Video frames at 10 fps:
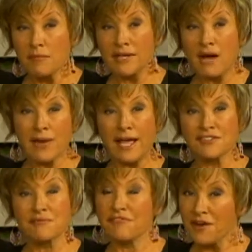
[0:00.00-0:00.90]
But now we have
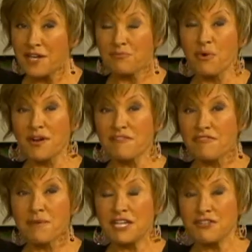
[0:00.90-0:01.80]
some very important
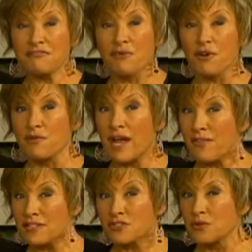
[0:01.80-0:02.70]
information for you. Now
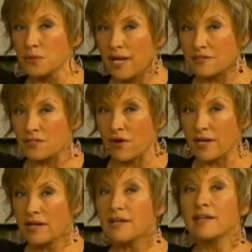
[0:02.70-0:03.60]
that school has
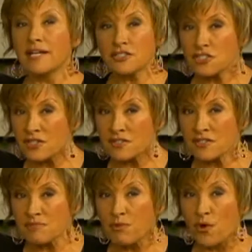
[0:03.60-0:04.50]
started, it's just
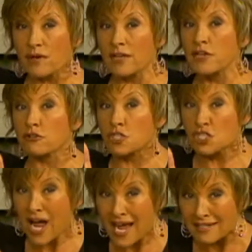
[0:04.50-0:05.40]
as important that your
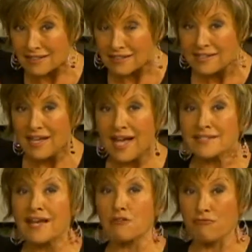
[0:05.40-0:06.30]
child
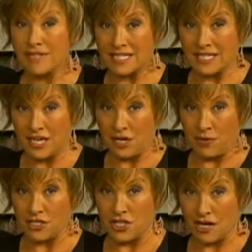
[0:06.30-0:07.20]
has had a recent
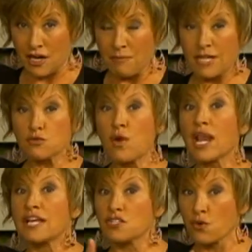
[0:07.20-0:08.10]
hearing checkup, as
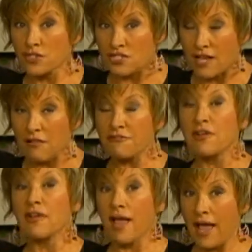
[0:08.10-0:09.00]
well as yourself
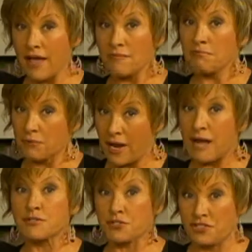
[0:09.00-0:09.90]
and
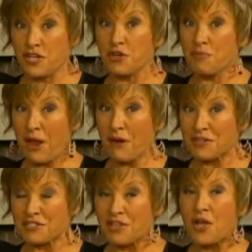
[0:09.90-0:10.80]
perhaps your senior
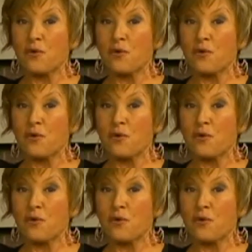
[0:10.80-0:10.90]
parents.